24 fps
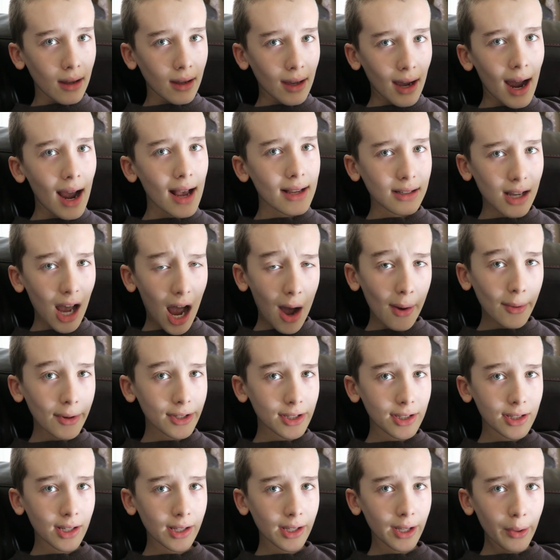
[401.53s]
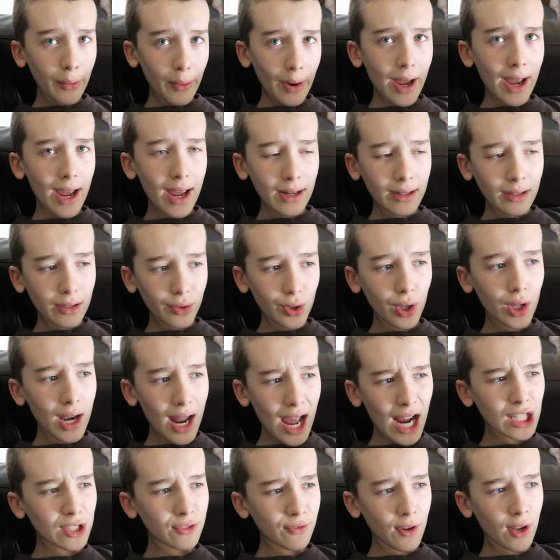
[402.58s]
guys. I will see you in the
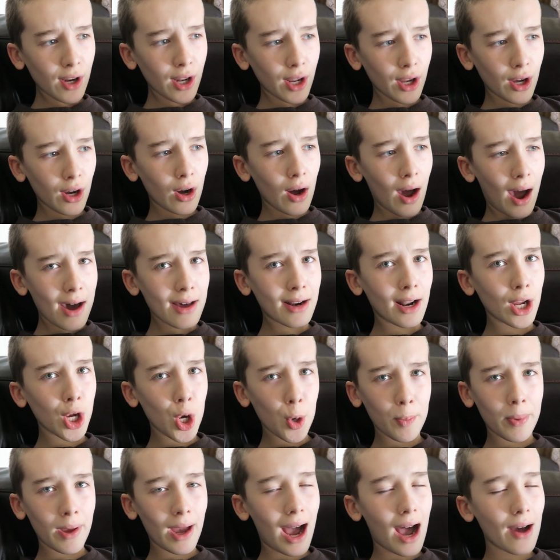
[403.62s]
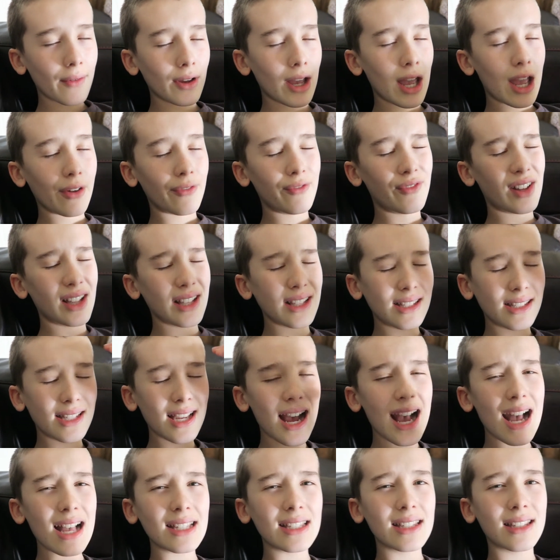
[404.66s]
next video, and I hope you have a
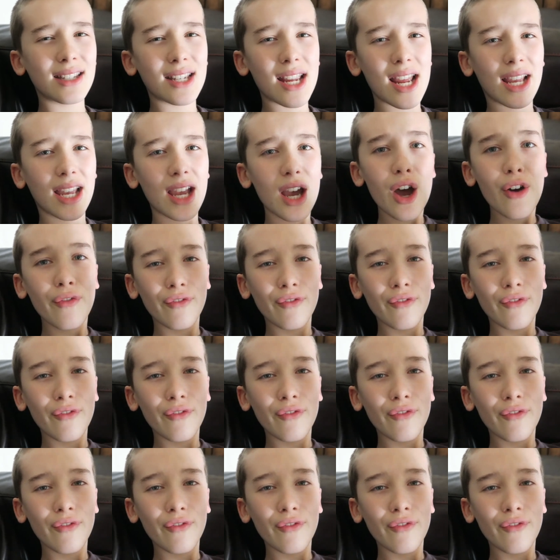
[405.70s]
fantastic,